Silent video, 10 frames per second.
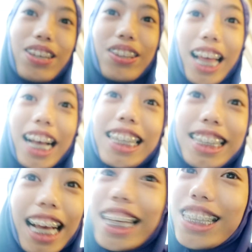So
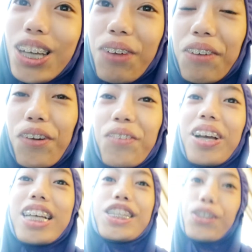thank you so much for
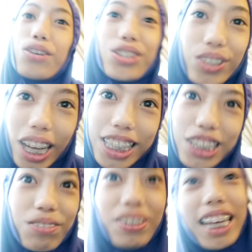being so nice
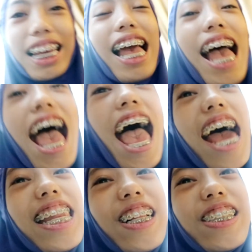to me.
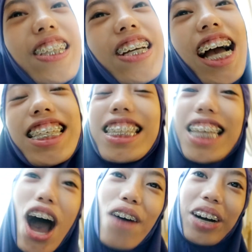And I'll see you
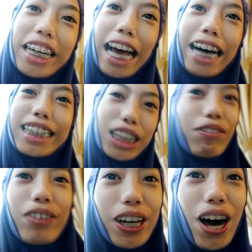guys on my next
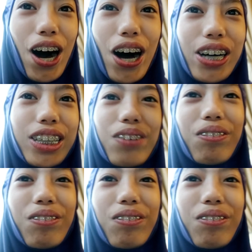vlog.